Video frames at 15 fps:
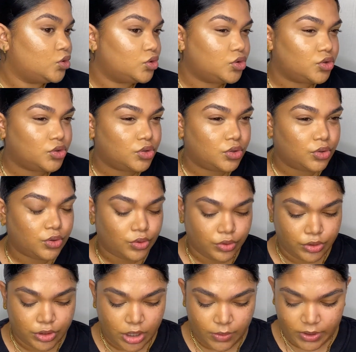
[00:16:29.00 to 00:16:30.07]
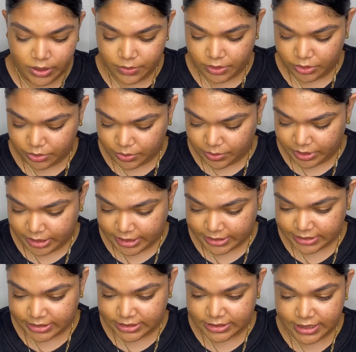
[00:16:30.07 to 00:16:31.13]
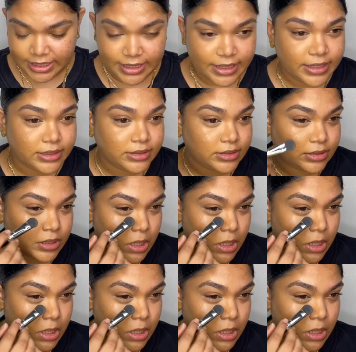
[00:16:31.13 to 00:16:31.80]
so now I will go in and set